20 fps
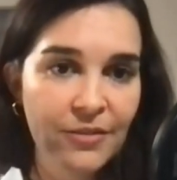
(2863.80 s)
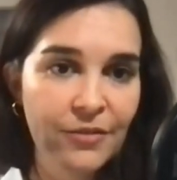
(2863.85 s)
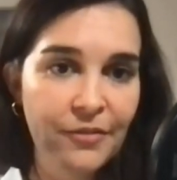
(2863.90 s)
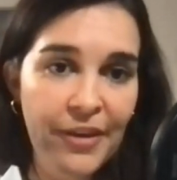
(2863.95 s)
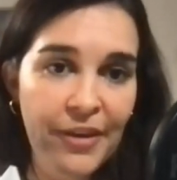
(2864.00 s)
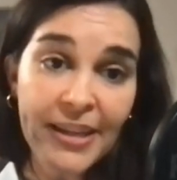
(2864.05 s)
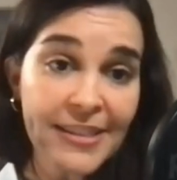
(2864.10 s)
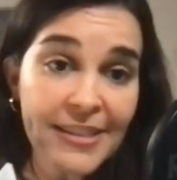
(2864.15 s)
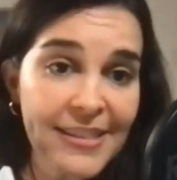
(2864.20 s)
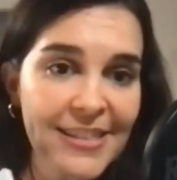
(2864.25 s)

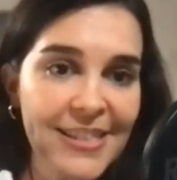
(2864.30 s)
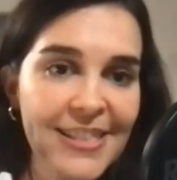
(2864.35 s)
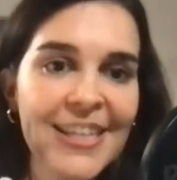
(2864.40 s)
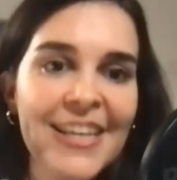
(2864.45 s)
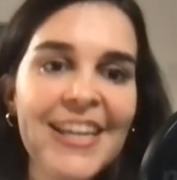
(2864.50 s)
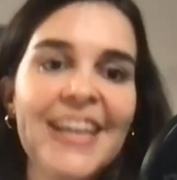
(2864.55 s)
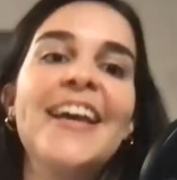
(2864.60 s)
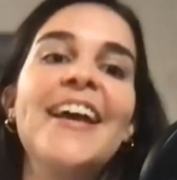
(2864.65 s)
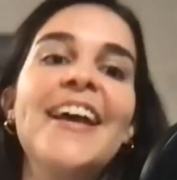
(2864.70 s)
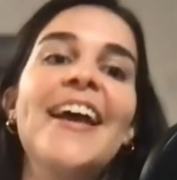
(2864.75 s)
fixed.
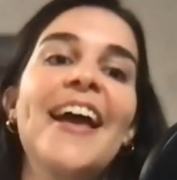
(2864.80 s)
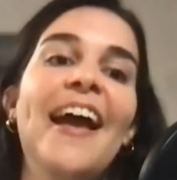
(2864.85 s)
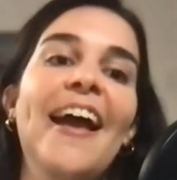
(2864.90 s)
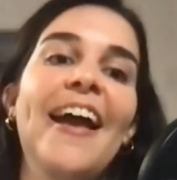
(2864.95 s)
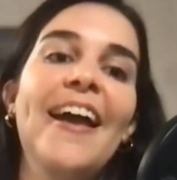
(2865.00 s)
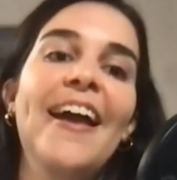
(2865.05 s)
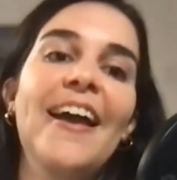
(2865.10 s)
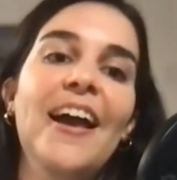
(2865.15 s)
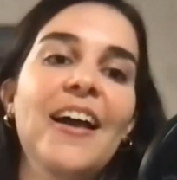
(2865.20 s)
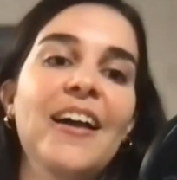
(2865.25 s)

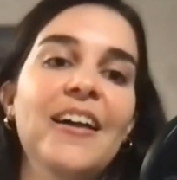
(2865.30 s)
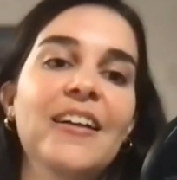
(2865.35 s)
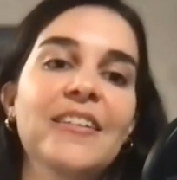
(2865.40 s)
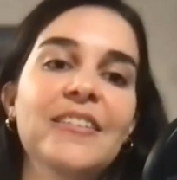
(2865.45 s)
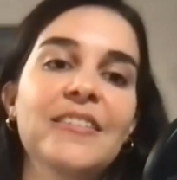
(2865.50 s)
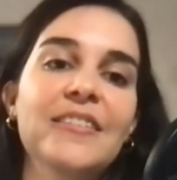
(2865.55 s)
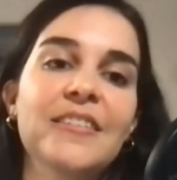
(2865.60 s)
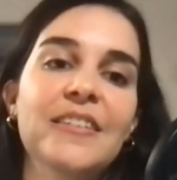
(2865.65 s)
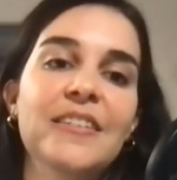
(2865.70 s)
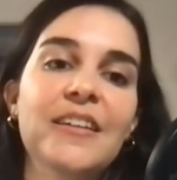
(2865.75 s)

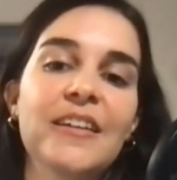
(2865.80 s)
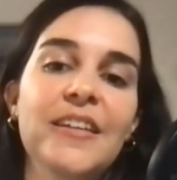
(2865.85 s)
And